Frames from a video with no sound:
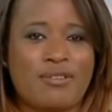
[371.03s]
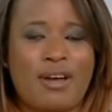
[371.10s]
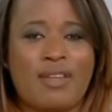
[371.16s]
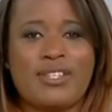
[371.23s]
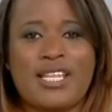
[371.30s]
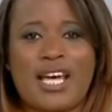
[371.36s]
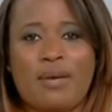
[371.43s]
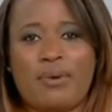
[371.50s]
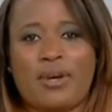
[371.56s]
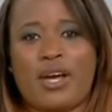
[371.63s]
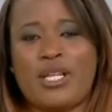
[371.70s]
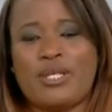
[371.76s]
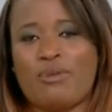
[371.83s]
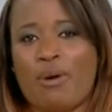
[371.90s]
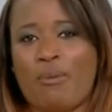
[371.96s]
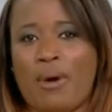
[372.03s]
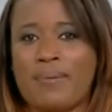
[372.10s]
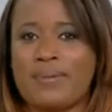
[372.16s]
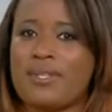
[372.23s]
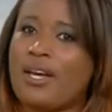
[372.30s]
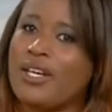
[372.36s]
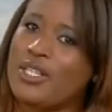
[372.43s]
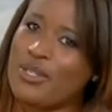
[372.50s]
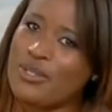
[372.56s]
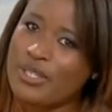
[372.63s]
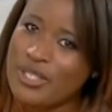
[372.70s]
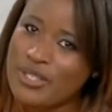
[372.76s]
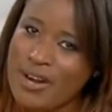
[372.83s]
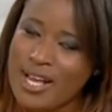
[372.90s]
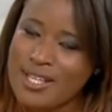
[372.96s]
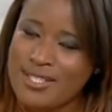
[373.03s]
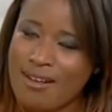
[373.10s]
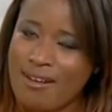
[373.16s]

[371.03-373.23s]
throughout the day by going to our website, usual address,